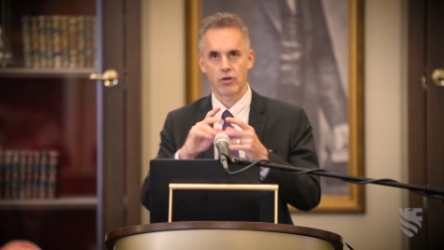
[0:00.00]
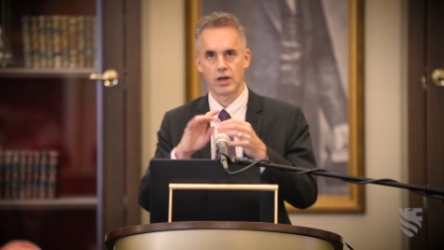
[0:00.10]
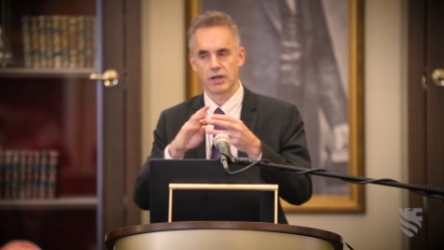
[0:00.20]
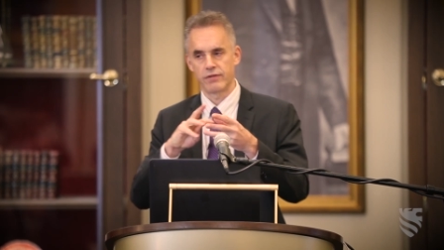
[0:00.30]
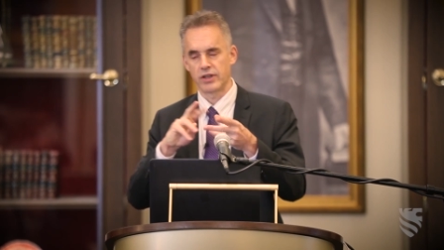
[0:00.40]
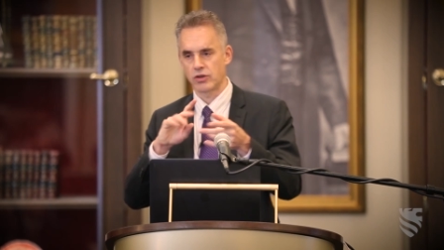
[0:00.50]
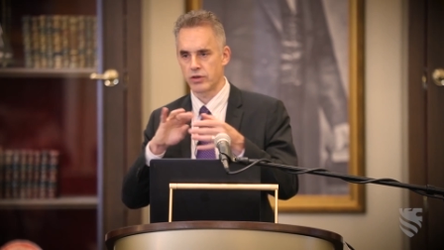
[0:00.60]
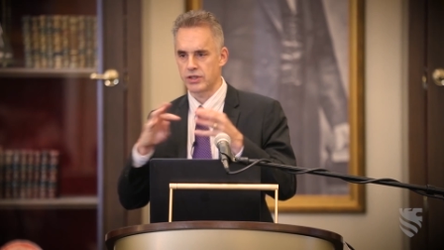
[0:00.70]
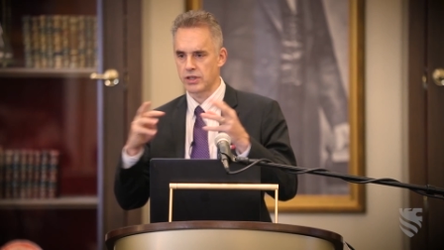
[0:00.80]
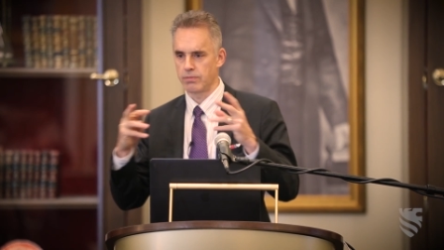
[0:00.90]
era of
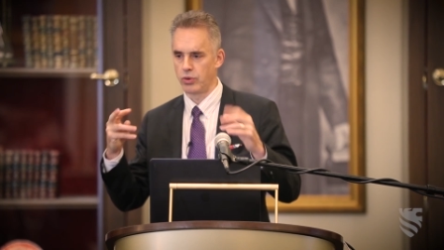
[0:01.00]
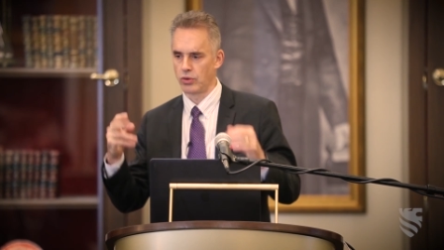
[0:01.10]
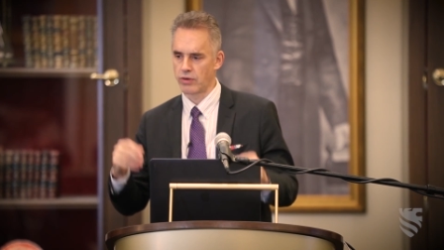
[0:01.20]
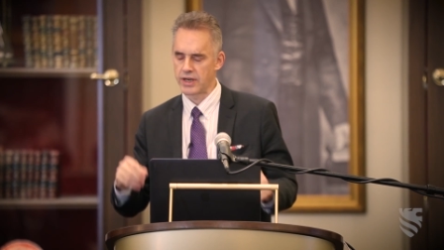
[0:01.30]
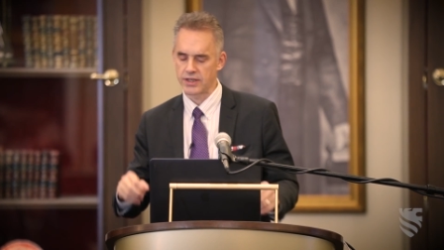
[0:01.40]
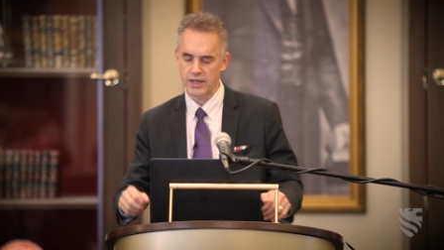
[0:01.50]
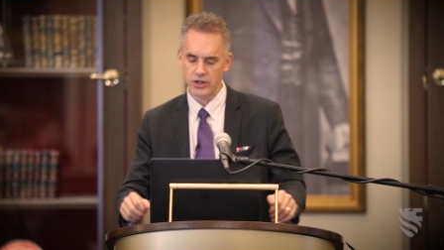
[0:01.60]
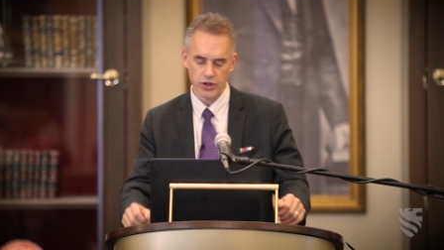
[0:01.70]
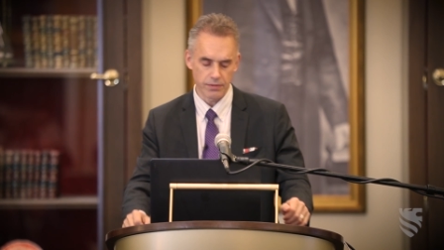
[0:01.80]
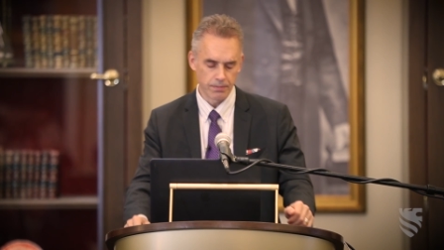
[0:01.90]
increasing
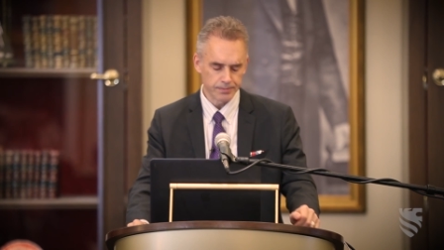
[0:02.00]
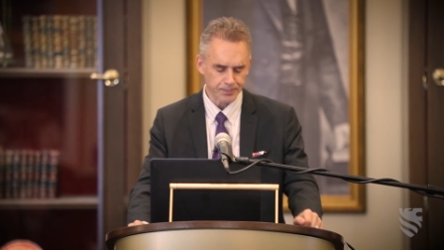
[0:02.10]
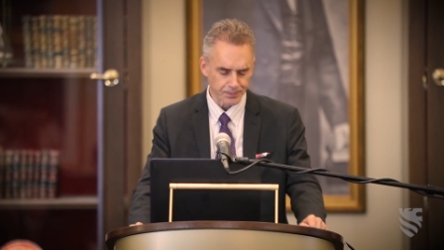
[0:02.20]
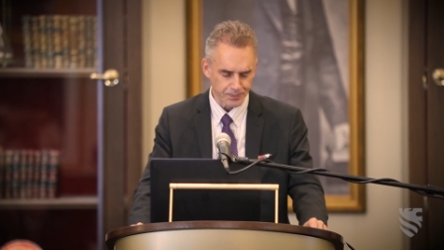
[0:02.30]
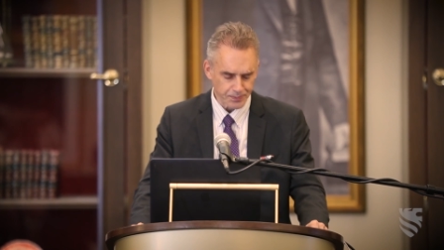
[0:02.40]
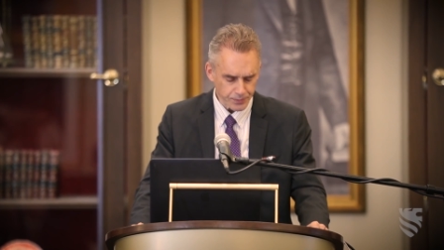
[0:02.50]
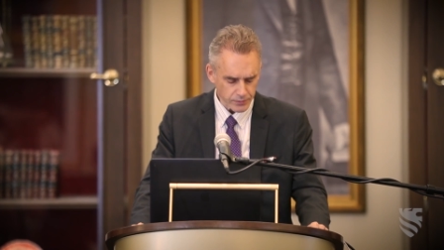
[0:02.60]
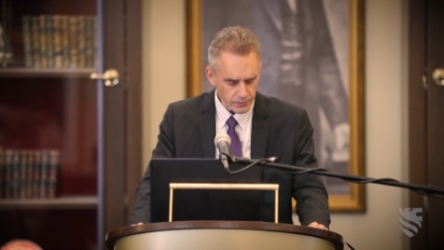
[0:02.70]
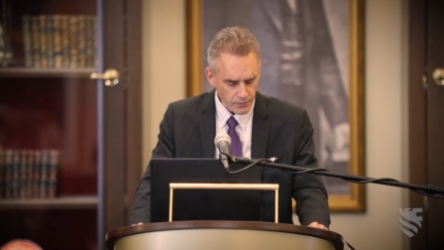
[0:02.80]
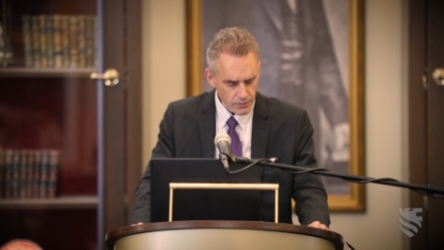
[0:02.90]
polarization
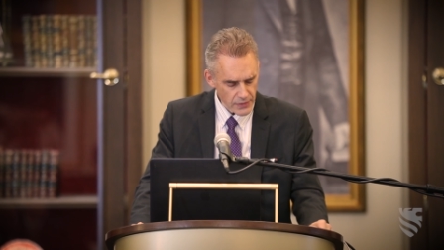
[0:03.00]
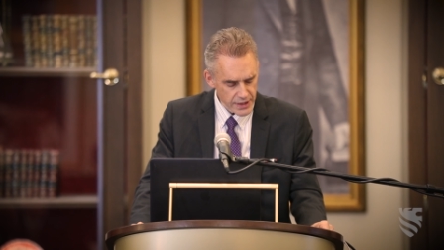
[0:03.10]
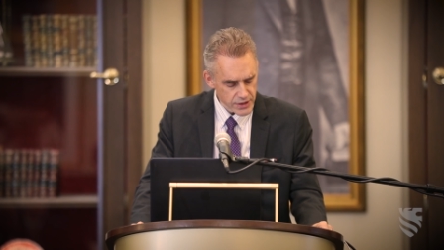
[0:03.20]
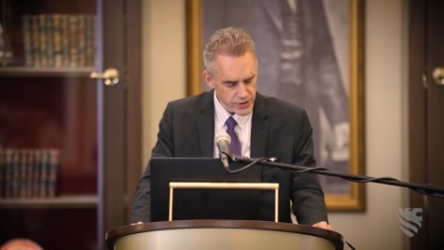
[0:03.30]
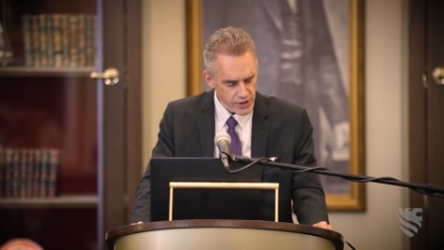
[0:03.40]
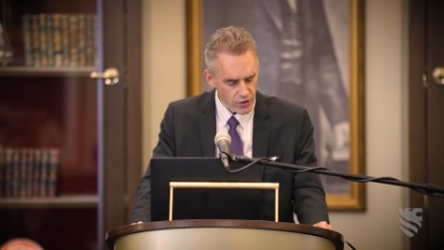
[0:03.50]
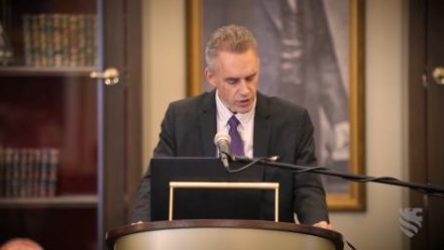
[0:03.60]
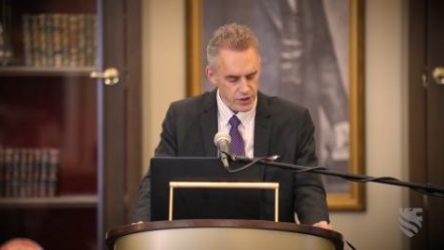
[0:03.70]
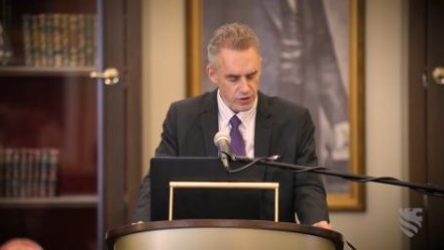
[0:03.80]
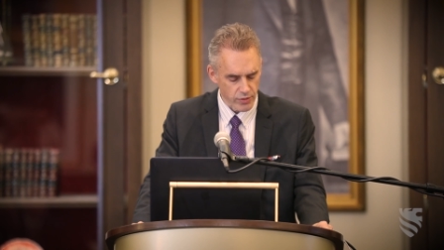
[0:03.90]
is the
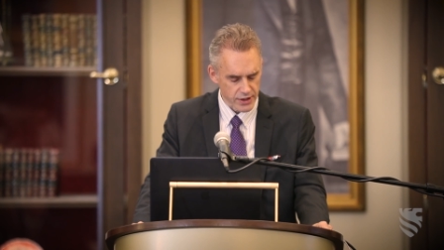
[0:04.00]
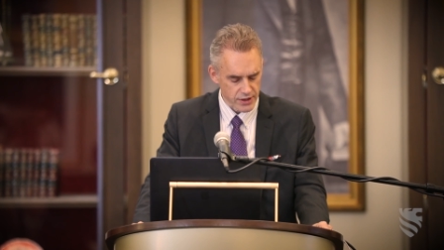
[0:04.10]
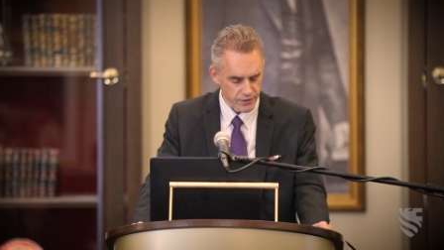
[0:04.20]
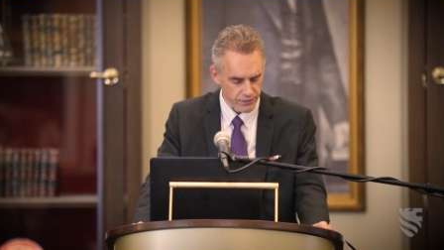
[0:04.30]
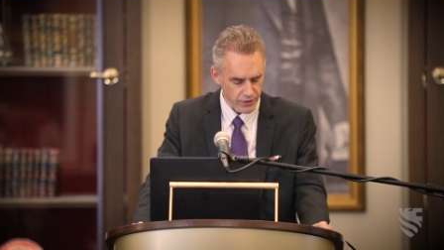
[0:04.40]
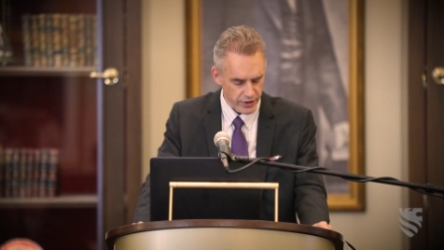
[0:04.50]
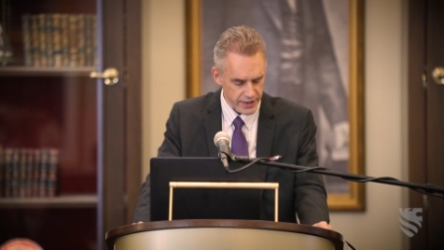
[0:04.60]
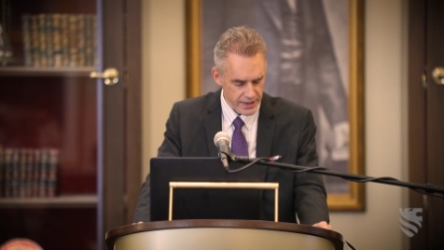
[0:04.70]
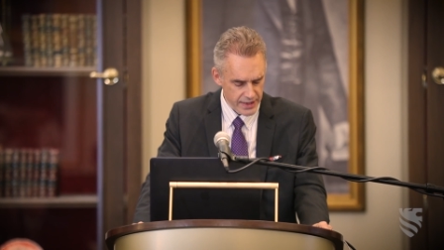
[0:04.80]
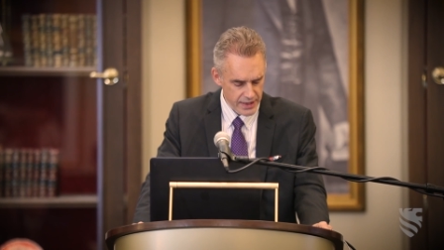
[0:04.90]
consequence of a
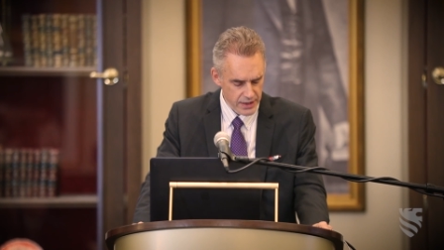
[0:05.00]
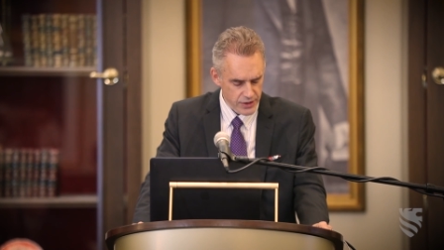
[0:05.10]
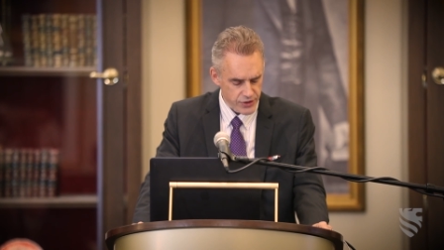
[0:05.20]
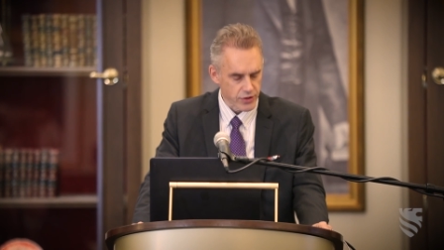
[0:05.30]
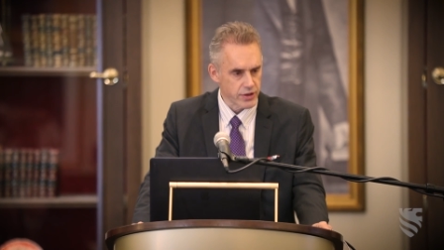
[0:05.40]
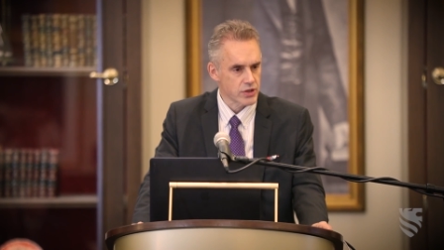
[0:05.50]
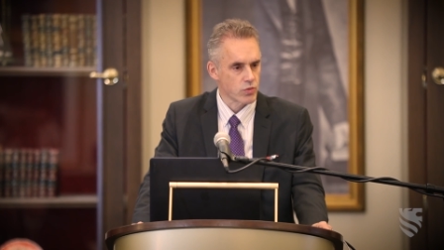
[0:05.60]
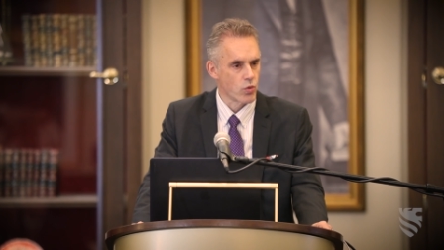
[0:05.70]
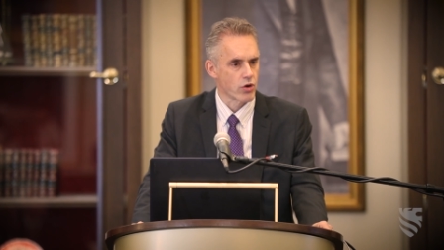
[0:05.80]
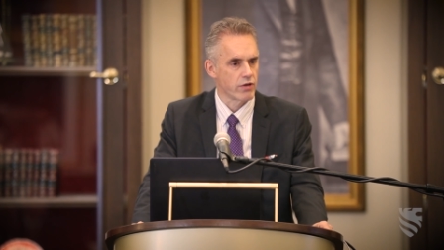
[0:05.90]
very
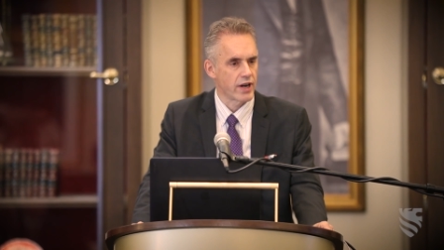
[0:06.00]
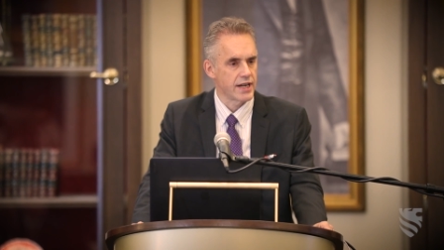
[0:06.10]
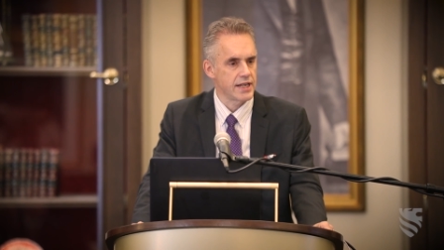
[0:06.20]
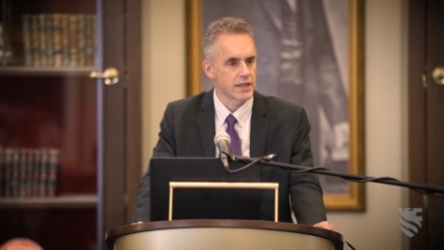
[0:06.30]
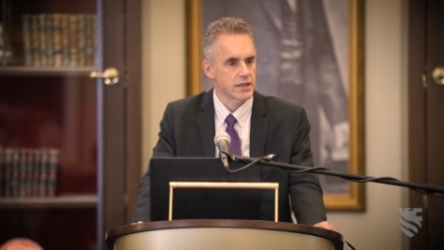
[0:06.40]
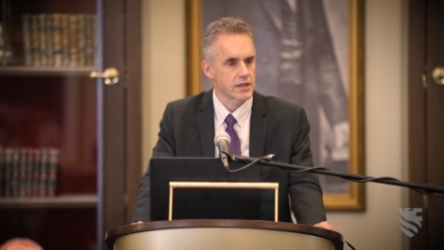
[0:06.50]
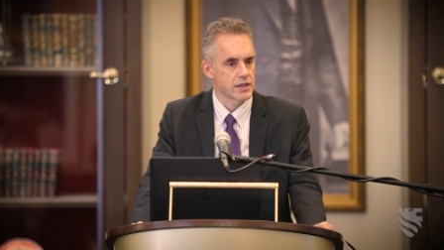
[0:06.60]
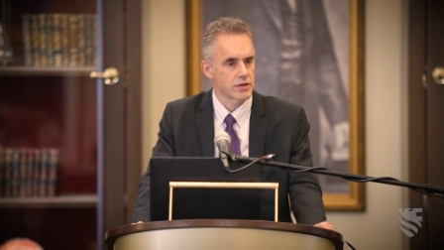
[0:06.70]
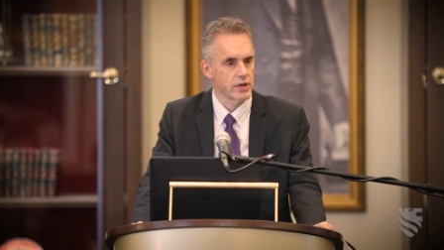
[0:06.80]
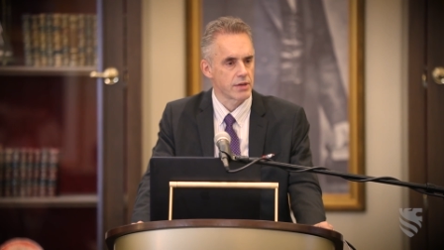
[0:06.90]
serious war of ideas
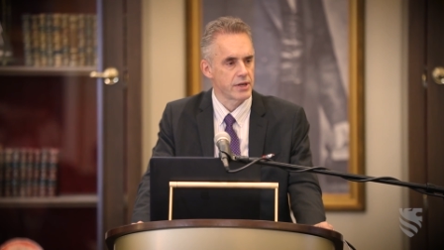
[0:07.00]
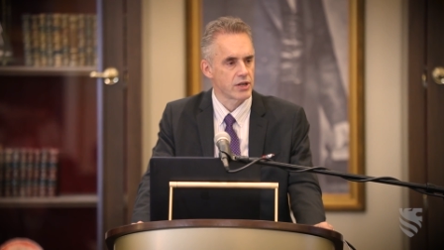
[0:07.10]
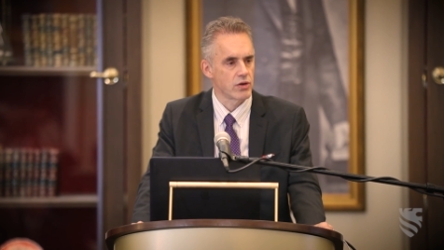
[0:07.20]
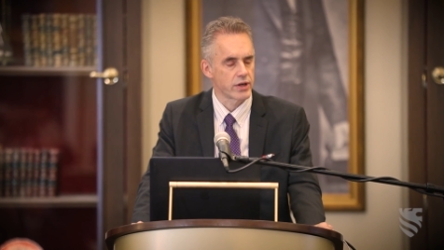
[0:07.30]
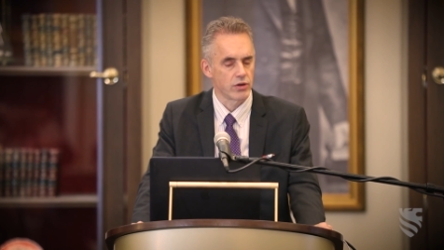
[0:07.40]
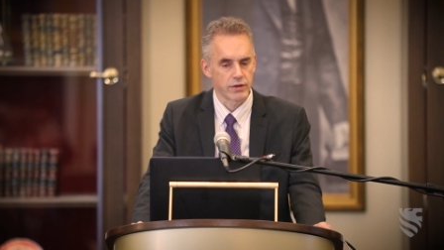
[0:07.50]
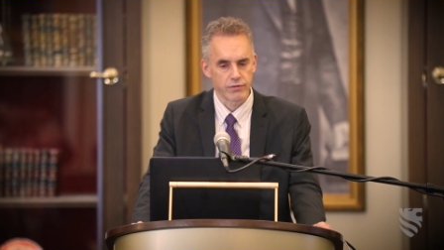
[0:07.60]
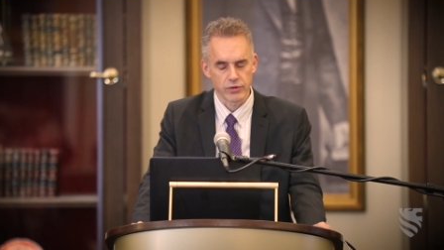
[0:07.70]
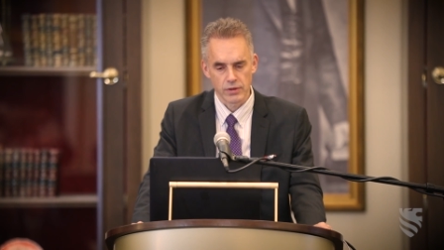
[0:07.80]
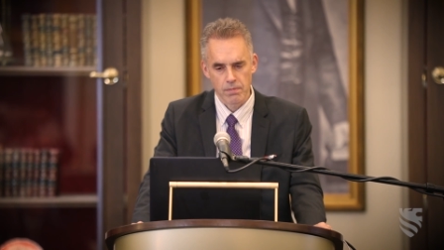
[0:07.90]
that's really been going
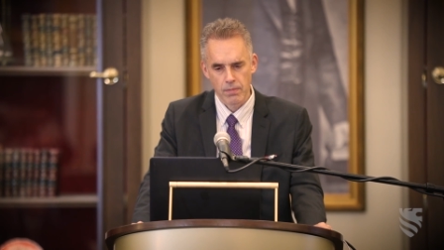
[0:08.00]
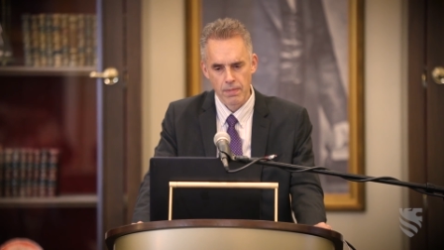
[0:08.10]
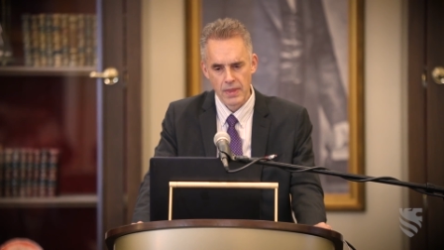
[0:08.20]
on for,